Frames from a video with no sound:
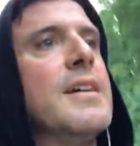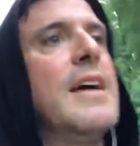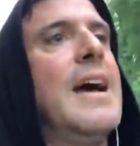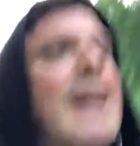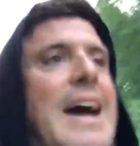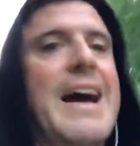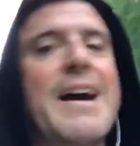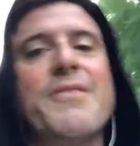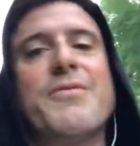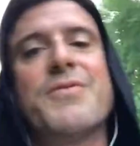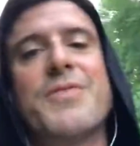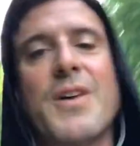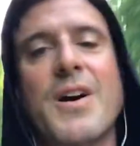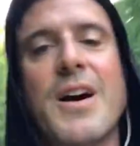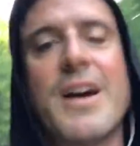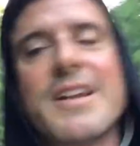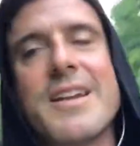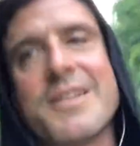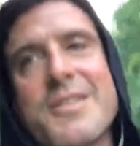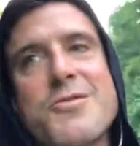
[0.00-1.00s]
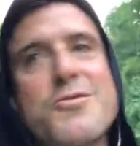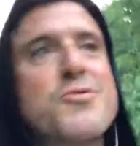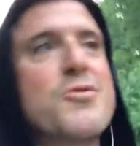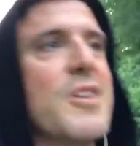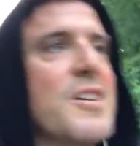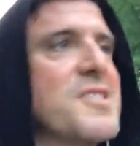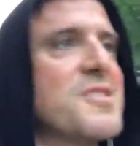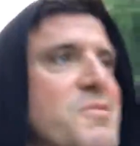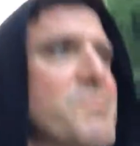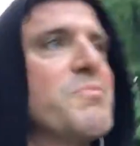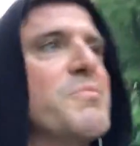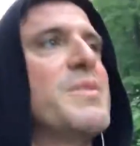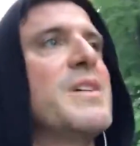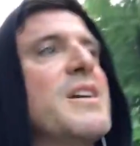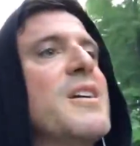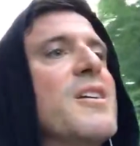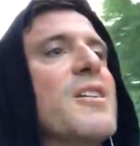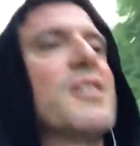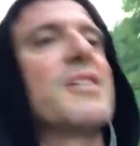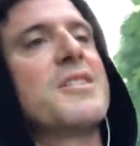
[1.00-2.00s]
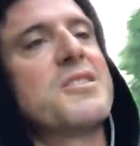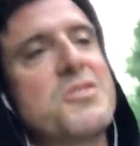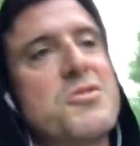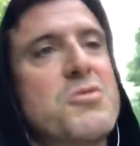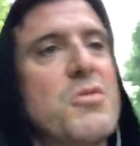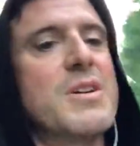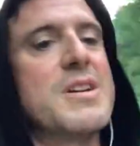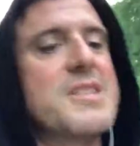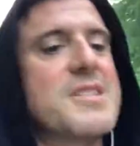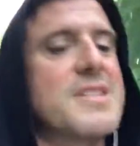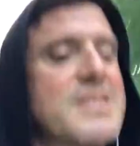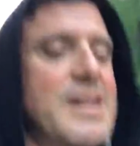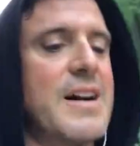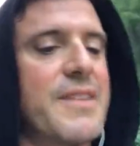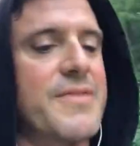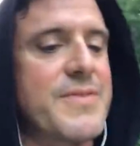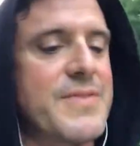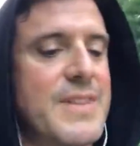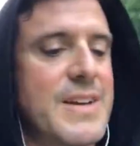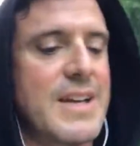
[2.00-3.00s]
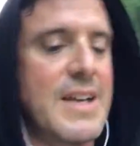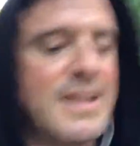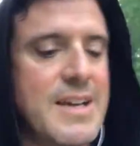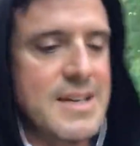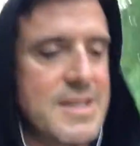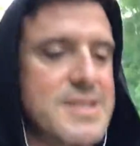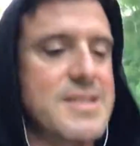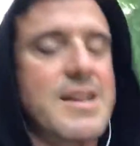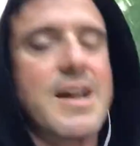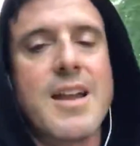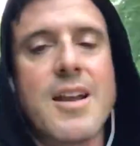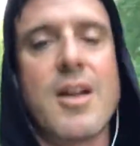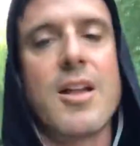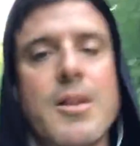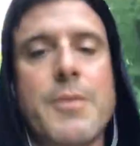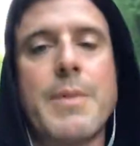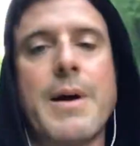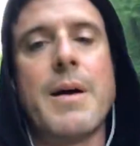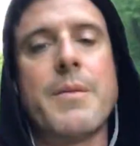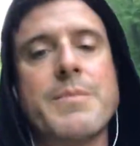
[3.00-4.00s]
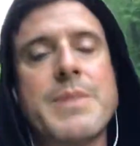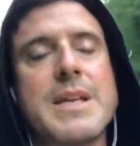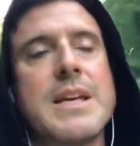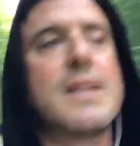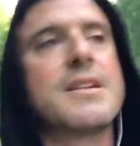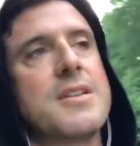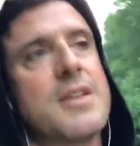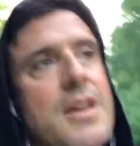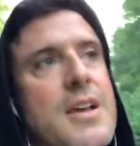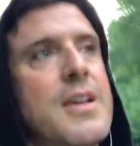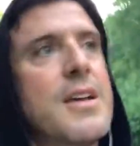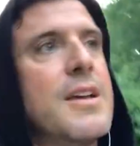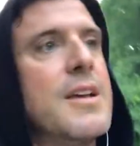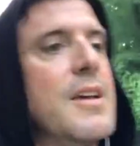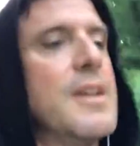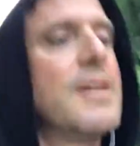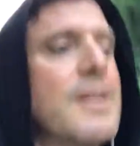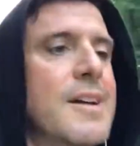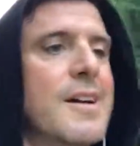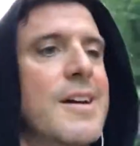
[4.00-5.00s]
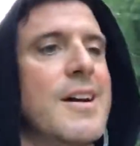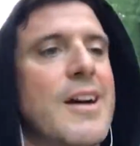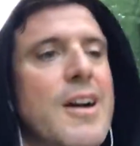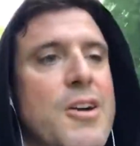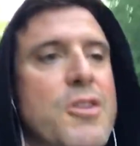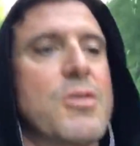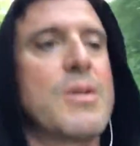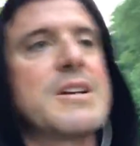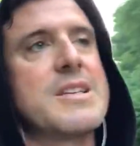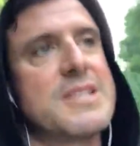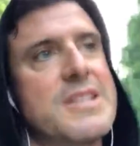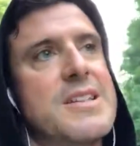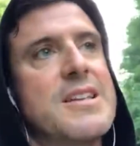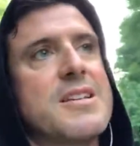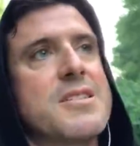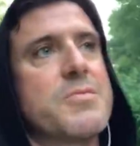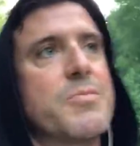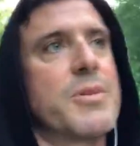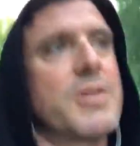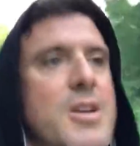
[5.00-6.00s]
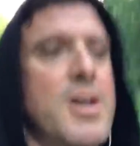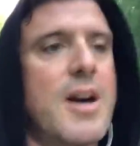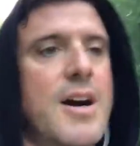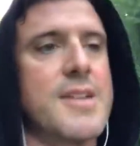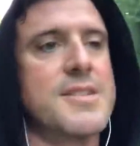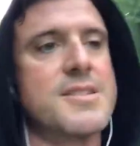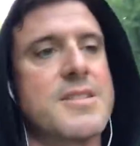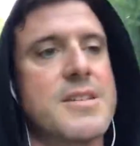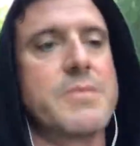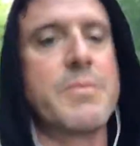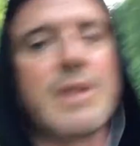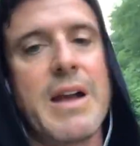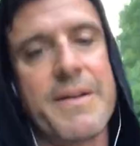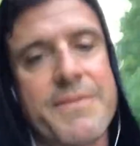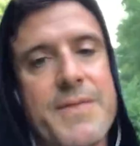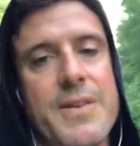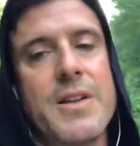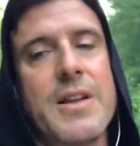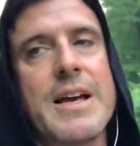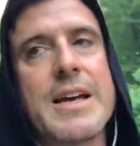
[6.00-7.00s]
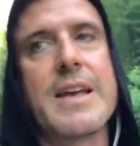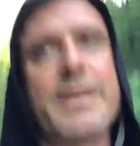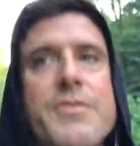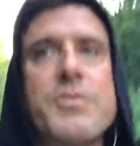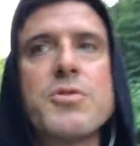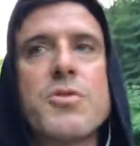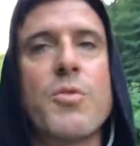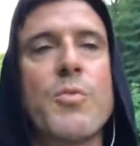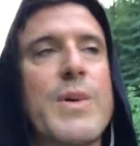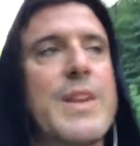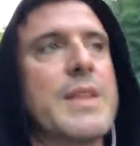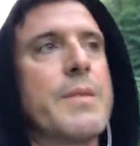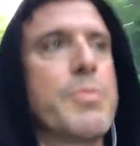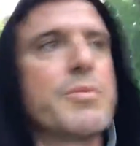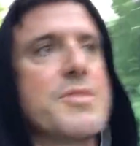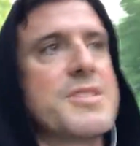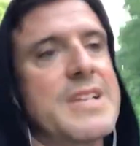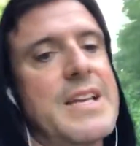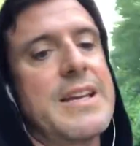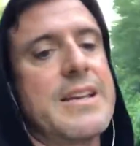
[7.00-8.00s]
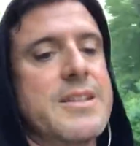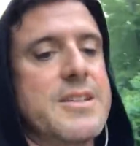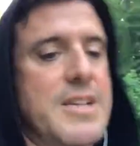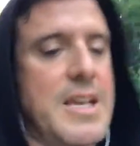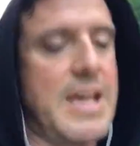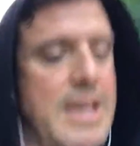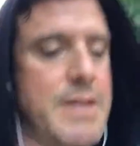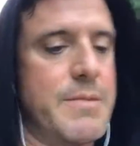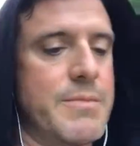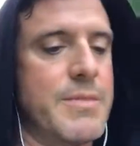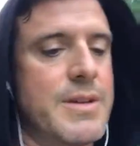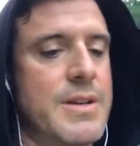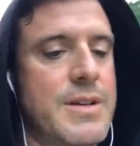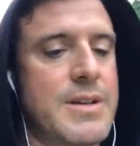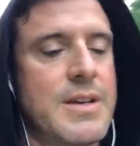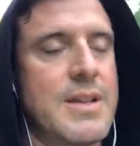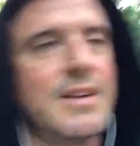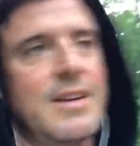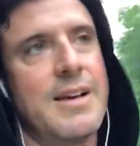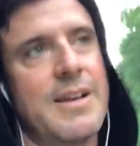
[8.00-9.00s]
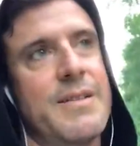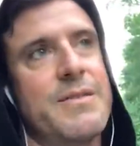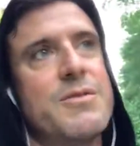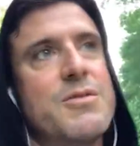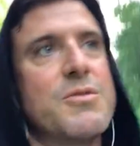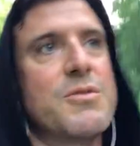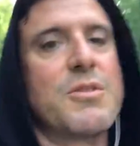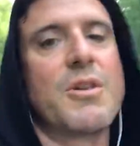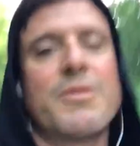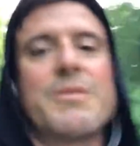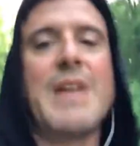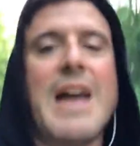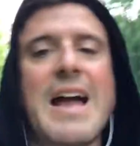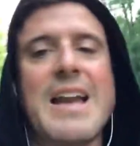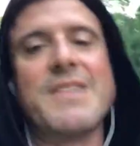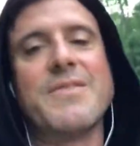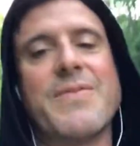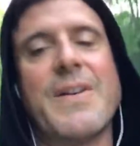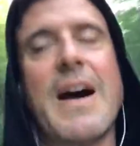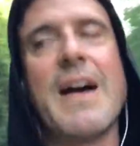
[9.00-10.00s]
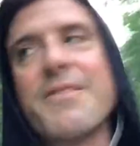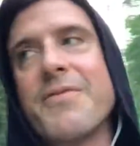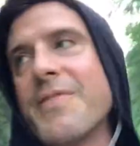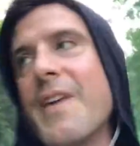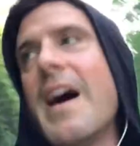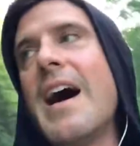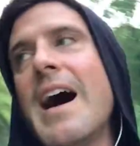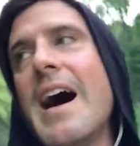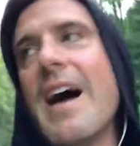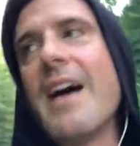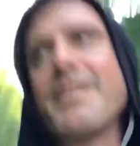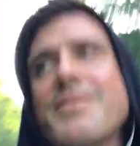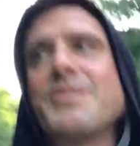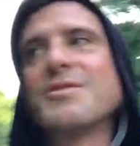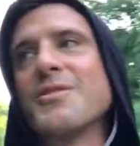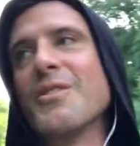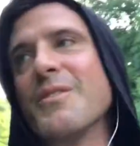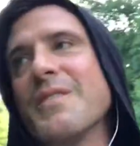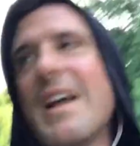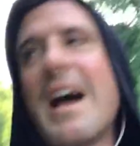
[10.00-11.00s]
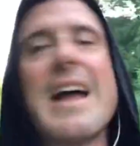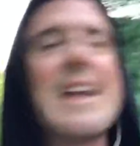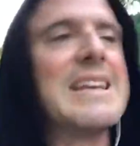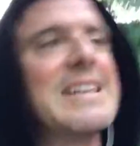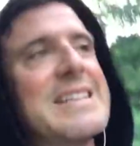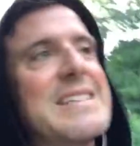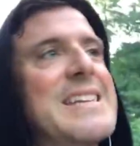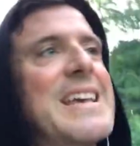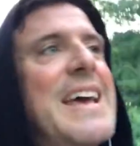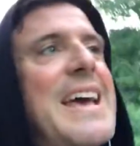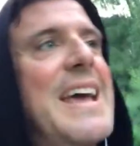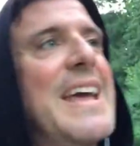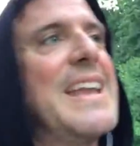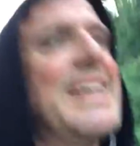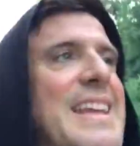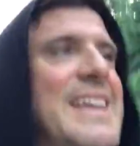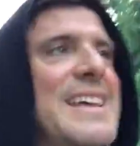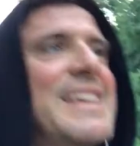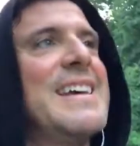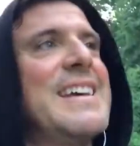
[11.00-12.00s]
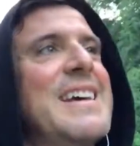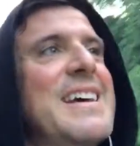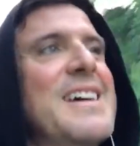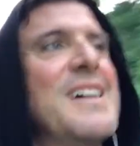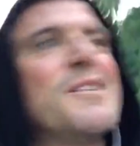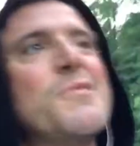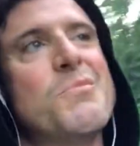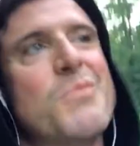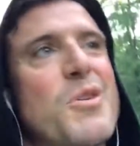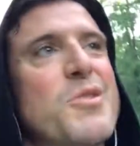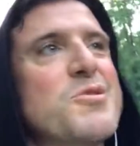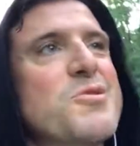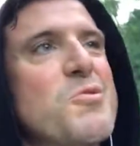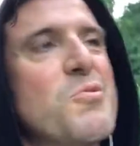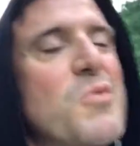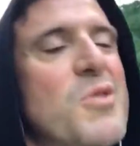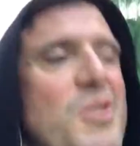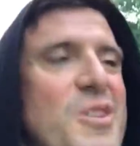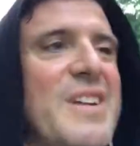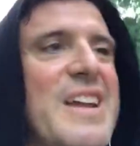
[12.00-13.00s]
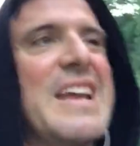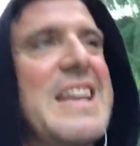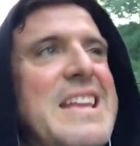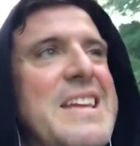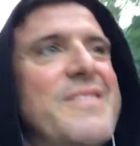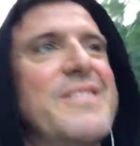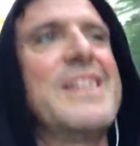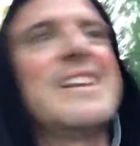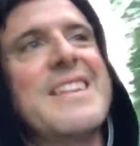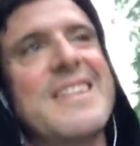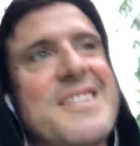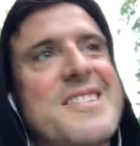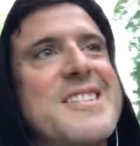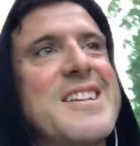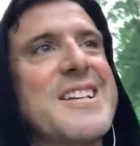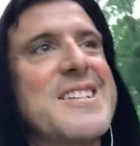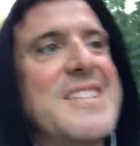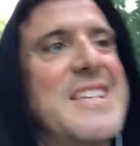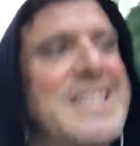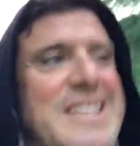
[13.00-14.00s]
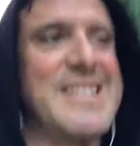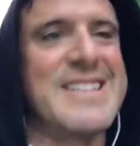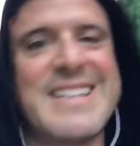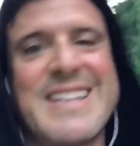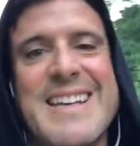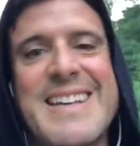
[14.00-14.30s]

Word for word: have fun, drink some beer, enjoy stuff. It's not all about being a crazy discipline constantly, but I feel like if you can win the percentage game, you can go 95 5, you can go 90 10. Most of the world ain't even in the 60s.